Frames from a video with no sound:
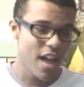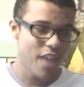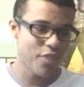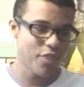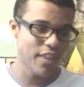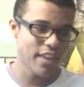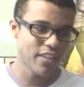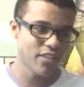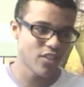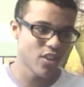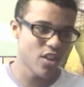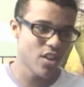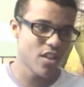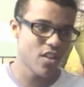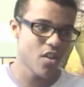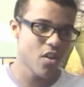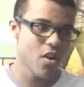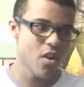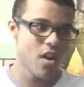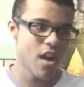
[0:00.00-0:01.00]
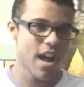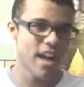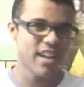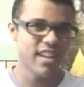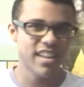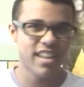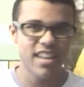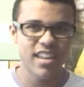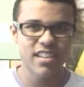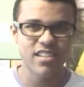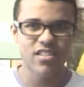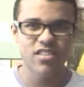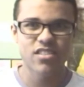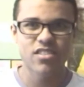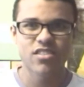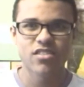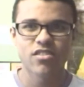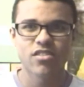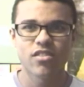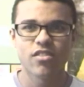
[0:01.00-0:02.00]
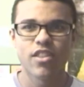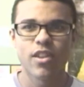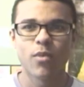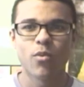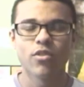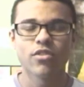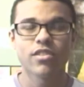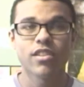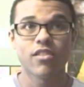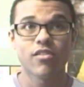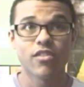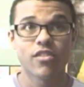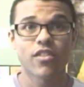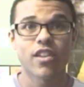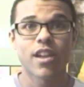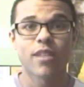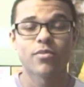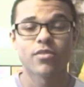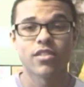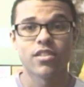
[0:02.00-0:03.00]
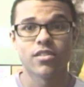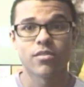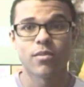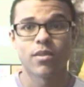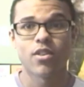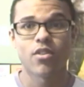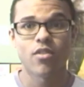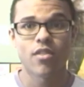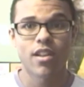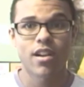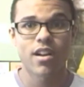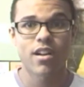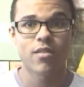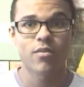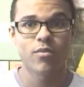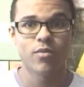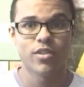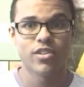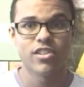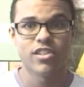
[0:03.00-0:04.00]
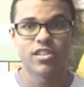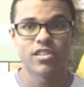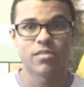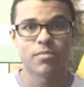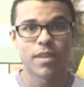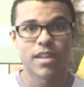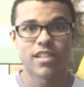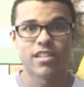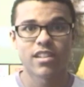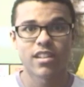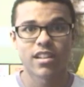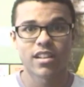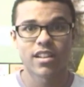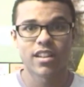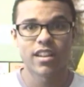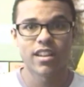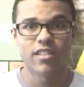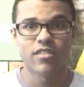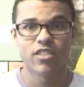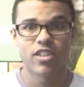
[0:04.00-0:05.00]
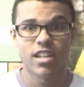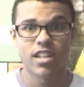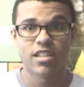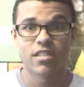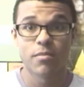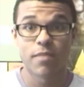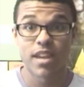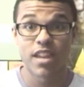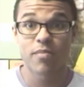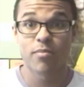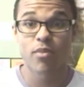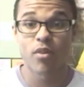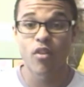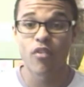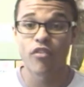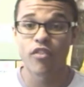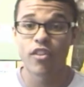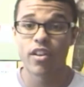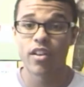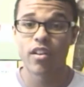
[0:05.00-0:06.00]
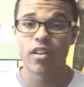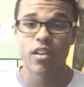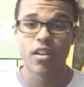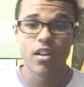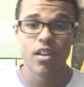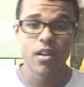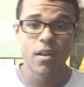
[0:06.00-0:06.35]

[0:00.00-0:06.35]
I think that anarchists, they want to get rid of capitalism, I know that, which is basically the need to make profit.